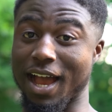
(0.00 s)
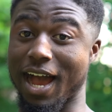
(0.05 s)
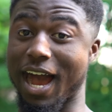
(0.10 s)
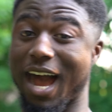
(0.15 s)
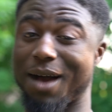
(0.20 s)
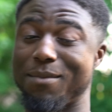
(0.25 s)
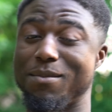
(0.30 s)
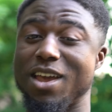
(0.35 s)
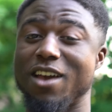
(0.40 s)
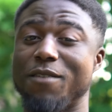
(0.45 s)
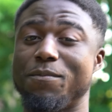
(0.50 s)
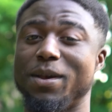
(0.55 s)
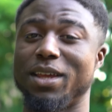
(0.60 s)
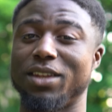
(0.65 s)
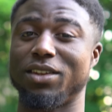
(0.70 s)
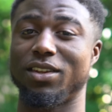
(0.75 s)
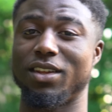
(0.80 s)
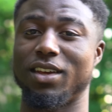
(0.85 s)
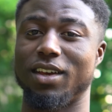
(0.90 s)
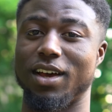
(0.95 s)
I may have
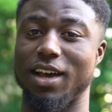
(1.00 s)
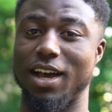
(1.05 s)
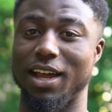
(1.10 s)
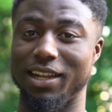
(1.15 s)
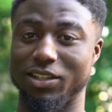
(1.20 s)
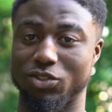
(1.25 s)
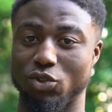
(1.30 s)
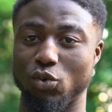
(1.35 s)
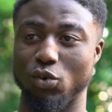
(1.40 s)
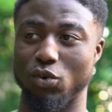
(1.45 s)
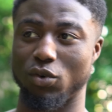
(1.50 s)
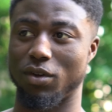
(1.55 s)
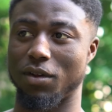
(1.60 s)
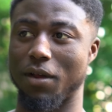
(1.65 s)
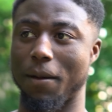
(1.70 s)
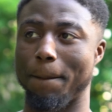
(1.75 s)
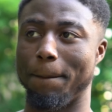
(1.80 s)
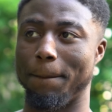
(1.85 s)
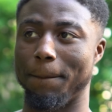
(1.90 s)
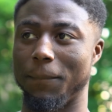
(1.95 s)
been a little
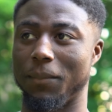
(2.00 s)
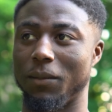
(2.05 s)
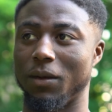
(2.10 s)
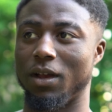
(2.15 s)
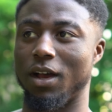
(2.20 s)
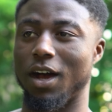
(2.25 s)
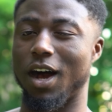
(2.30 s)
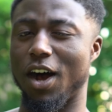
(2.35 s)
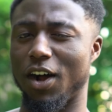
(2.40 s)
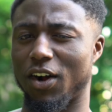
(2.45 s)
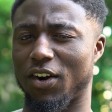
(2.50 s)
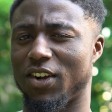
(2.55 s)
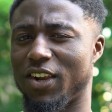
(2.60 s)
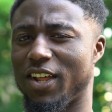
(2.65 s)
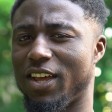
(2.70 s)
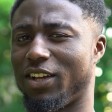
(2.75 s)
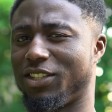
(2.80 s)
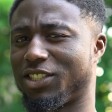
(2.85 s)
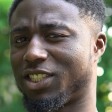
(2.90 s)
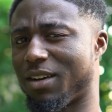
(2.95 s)
unclear
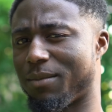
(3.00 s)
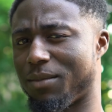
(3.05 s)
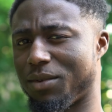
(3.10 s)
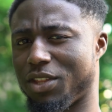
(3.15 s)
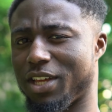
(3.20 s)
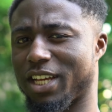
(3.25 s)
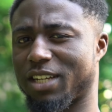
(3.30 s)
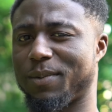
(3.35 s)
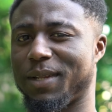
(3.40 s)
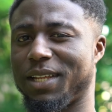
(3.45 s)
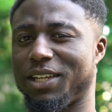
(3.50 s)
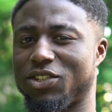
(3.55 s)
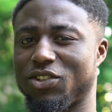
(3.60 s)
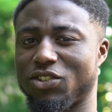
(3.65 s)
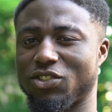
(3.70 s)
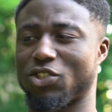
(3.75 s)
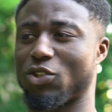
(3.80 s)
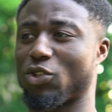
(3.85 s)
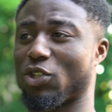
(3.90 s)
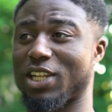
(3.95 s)
in some of the
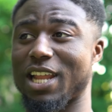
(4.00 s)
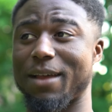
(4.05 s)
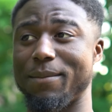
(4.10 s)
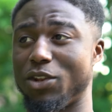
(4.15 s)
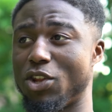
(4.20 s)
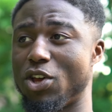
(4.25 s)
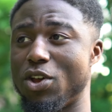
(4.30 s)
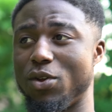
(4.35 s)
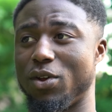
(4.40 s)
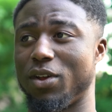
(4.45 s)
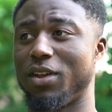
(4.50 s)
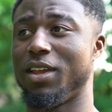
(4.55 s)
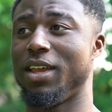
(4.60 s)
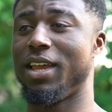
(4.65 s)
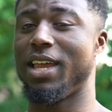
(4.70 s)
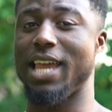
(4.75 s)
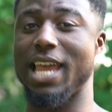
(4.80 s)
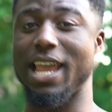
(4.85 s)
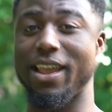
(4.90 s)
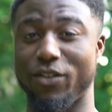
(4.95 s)
explanations, so just let me know
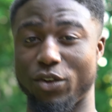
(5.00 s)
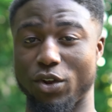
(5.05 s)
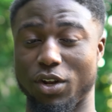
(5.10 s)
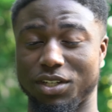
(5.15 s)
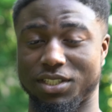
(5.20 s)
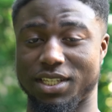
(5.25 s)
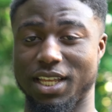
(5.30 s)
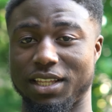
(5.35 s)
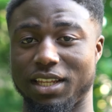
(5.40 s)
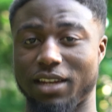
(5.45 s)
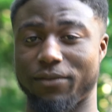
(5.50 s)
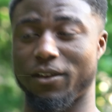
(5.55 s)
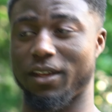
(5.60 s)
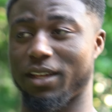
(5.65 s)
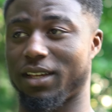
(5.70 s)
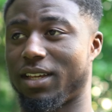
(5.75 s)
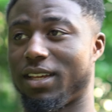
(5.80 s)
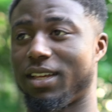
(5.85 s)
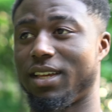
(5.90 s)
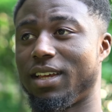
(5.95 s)
if you don't understand anything
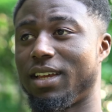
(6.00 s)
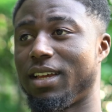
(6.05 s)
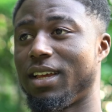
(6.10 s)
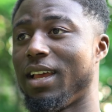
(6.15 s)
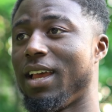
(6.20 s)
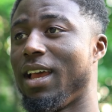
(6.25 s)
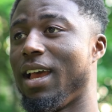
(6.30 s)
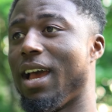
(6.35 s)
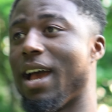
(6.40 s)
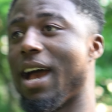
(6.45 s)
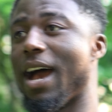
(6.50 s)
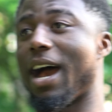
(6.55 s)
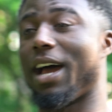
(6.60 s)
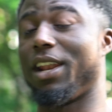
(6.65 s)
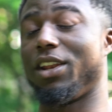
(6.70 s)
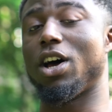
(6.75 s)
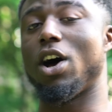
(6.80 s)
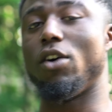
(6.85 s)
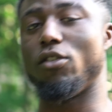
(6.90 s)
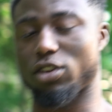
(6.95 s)
and
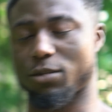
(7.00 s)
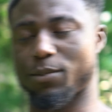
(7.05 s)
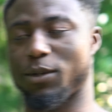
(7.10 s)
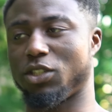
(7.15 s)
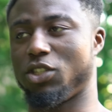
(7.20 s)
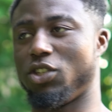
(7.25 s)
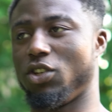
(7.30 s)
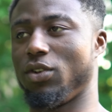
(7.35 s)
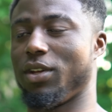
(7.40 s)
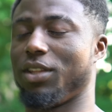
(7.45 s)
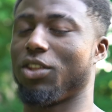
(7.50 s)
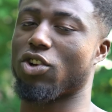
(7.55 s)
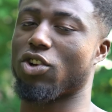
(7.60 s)
I'll respond to you in the